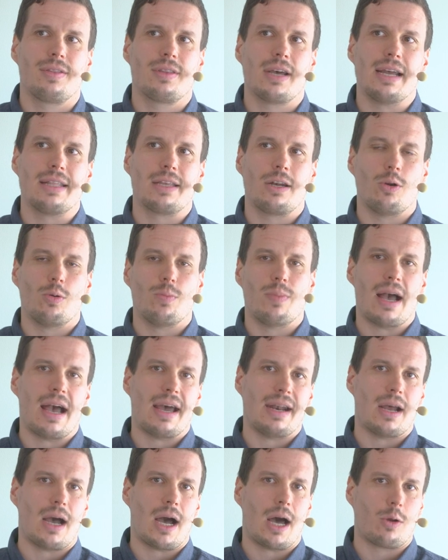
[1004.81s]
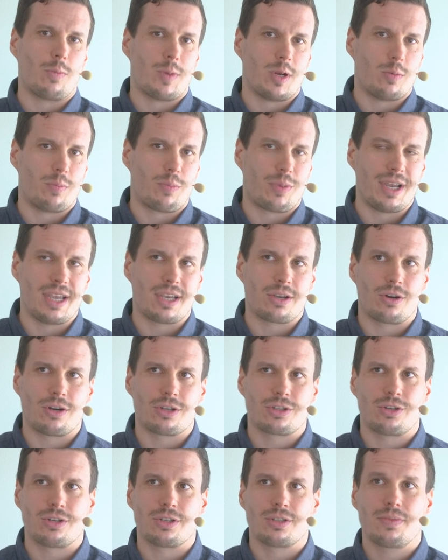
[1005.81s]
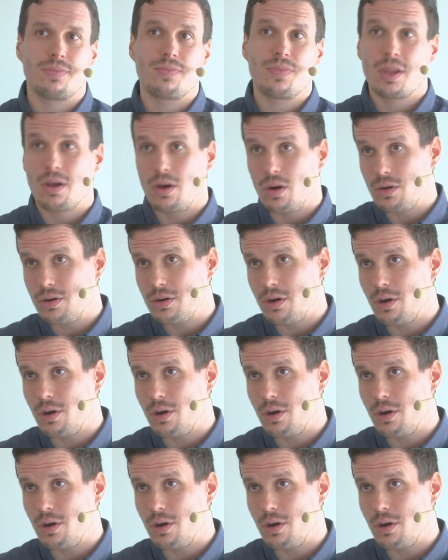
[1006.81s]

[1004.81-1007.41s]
titanium and aluminum precursors on,